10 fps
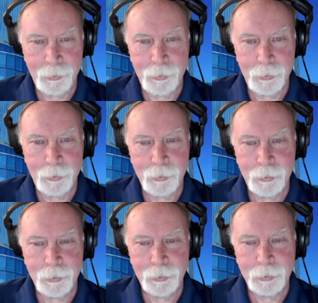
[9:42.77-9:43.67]

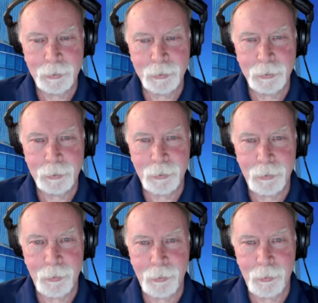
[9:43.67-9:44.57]

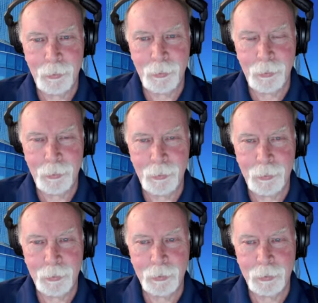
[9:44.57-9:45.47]

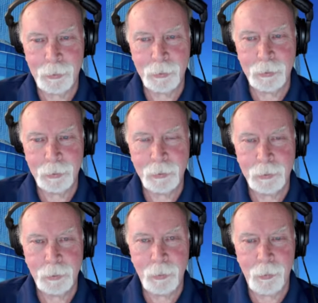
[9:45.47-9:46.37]

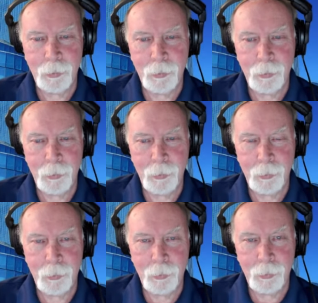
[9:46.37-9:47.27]

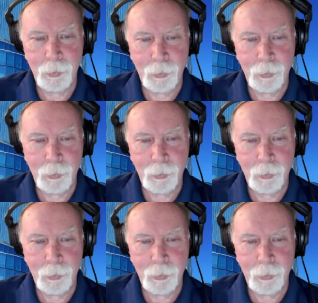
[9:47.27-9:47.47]
(silent)